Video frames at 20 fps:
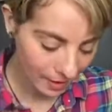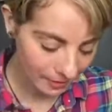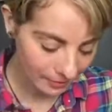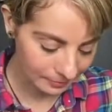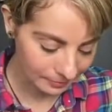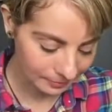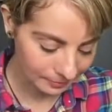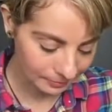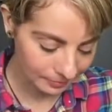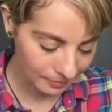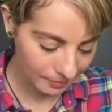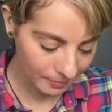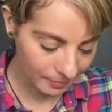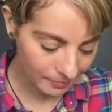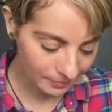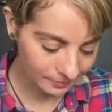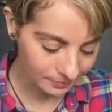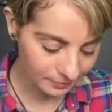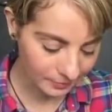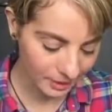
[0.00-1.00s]

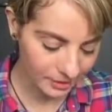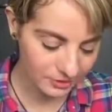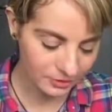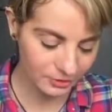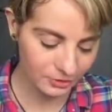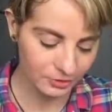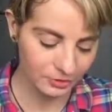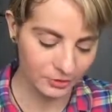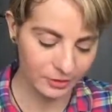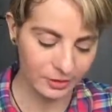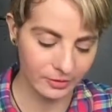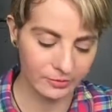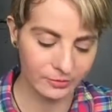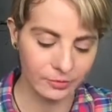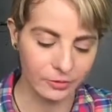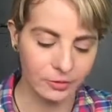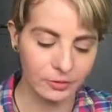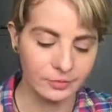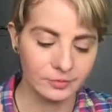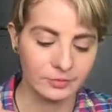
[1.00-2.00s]
I also took, like,
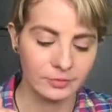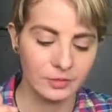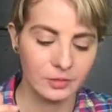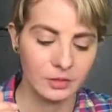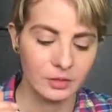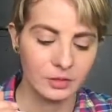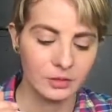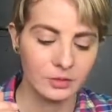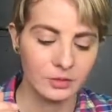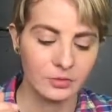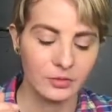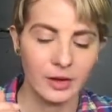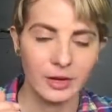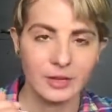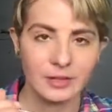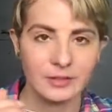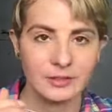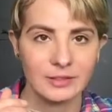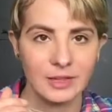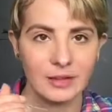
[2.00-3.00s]
full
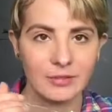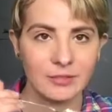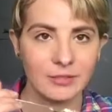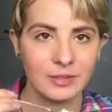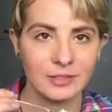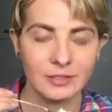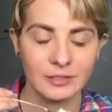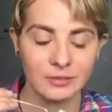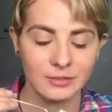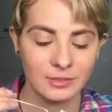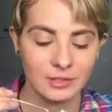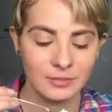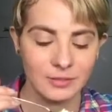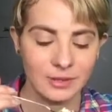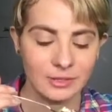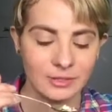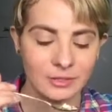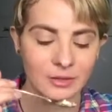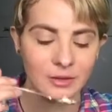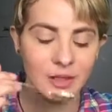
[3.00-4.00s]
credits every single
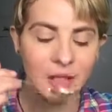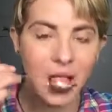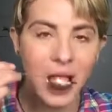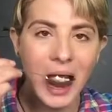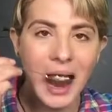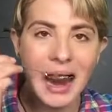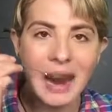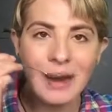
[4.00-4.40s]
semester,